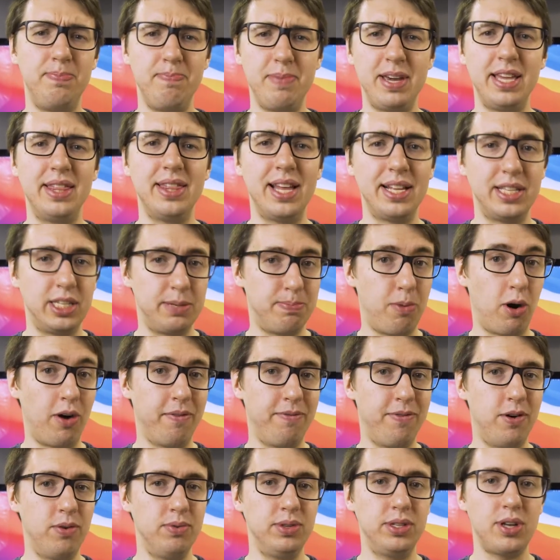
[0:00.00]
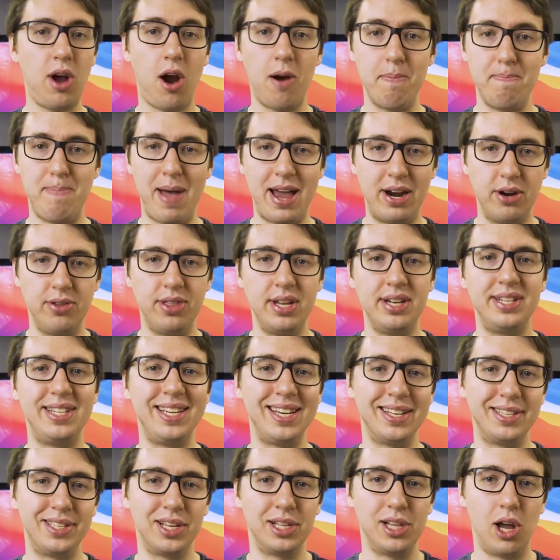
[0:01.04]
mean that smartphones are better than
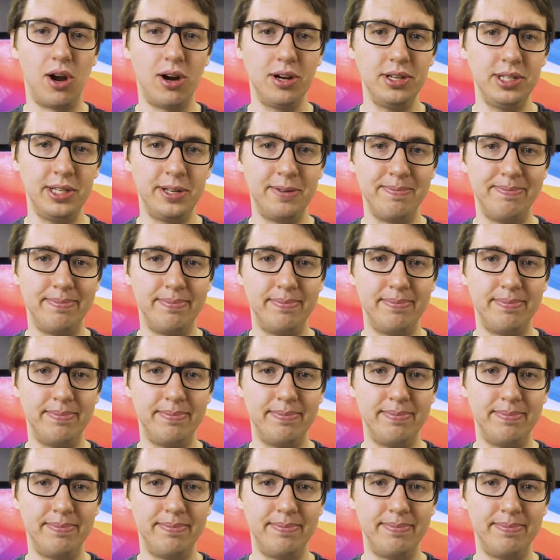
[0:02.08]
DSLRs?